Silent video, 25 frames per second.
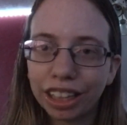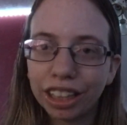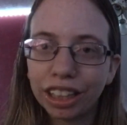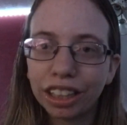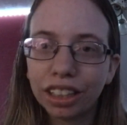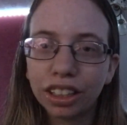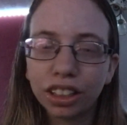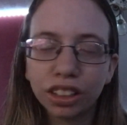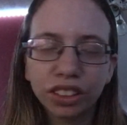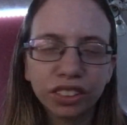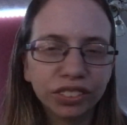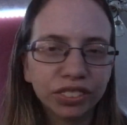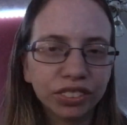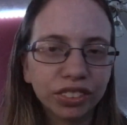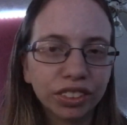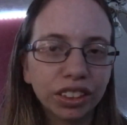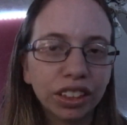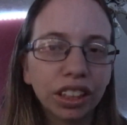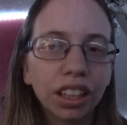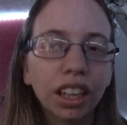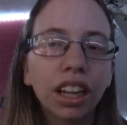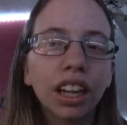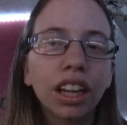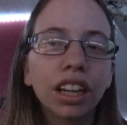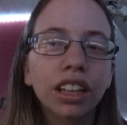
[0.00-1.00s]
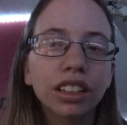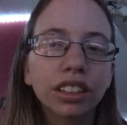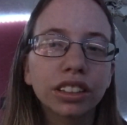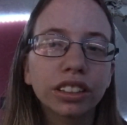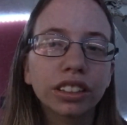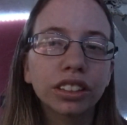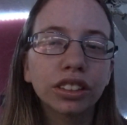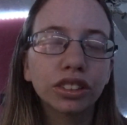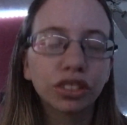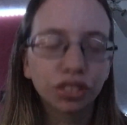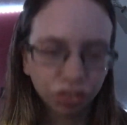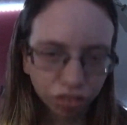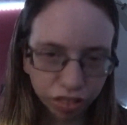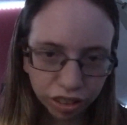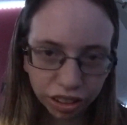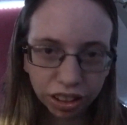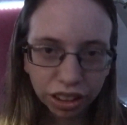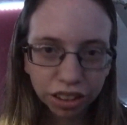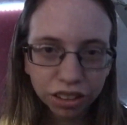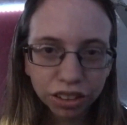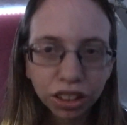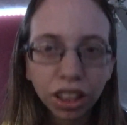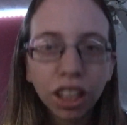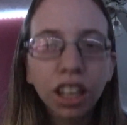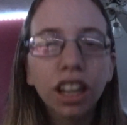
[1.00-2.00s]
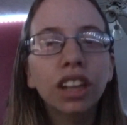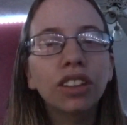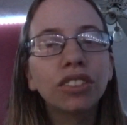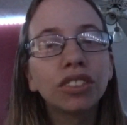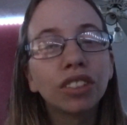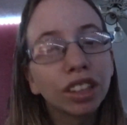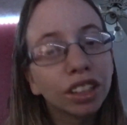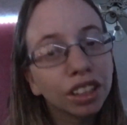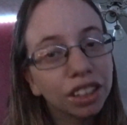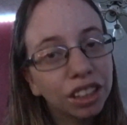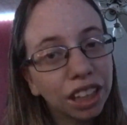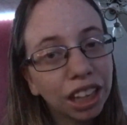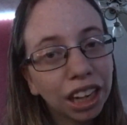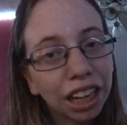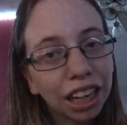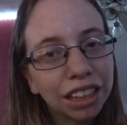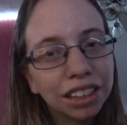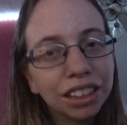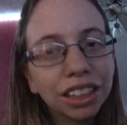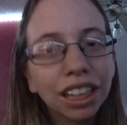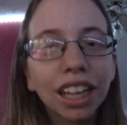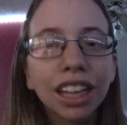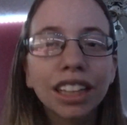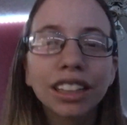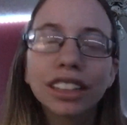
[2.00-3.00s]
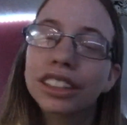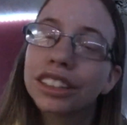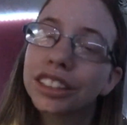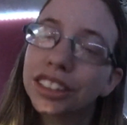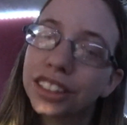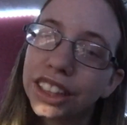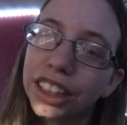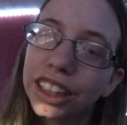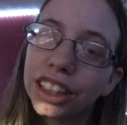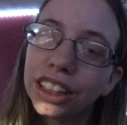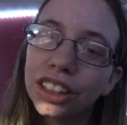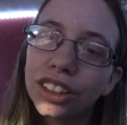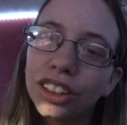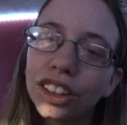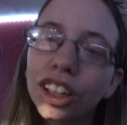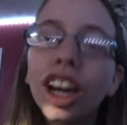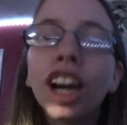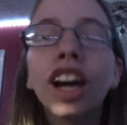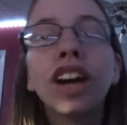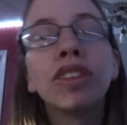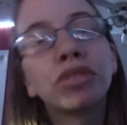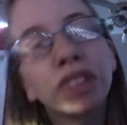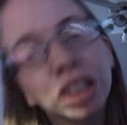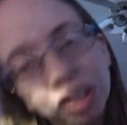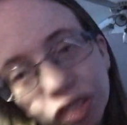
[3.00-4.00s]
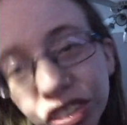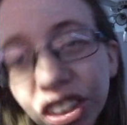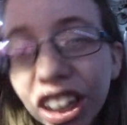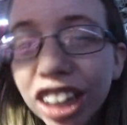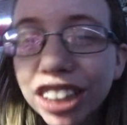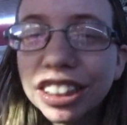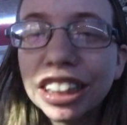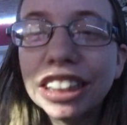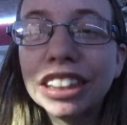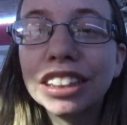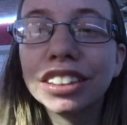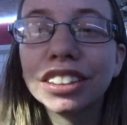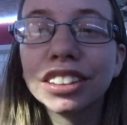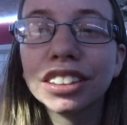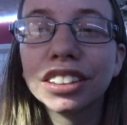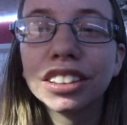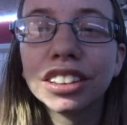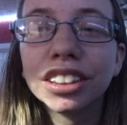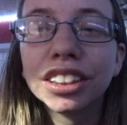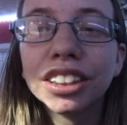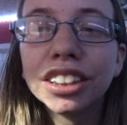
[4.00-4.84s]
And hopefully the Grinch will not steal my present.